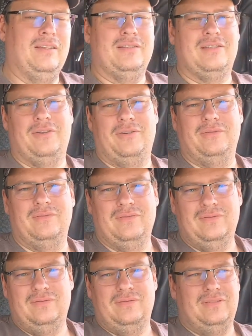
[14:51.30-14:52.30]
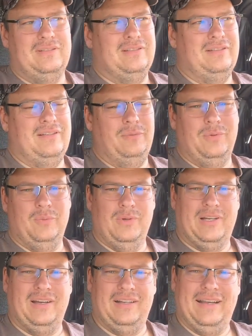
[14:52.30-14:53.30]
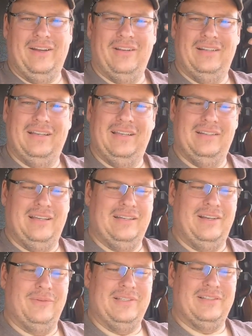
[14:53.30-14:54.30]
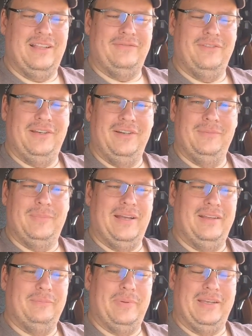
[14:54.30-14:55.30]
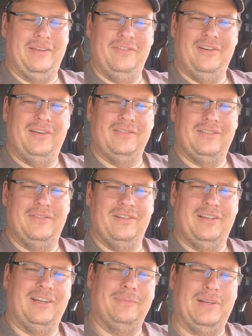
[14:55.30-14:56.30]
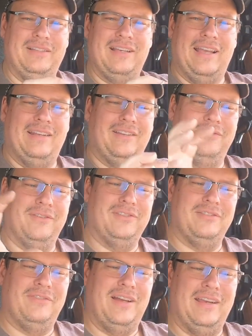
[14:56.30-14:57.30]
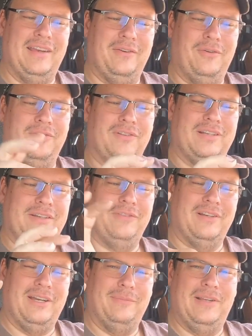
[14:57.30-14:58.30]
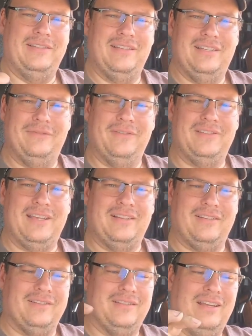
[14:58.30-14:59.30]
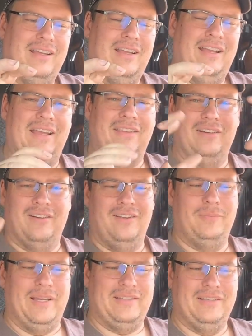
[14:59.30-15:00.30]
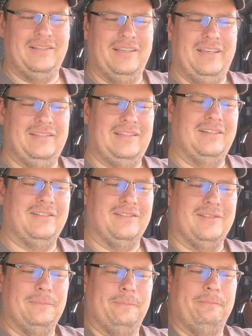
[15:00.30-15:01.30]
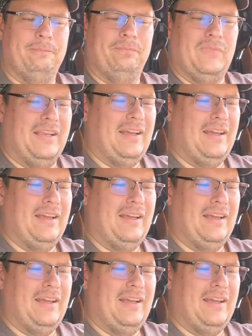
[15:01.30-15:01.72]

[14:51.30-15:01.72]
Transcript: So we're cutting down on that risk level here by picking very conservative companies and diversifying it over different companies in different sectors, and they're all basically essentials. You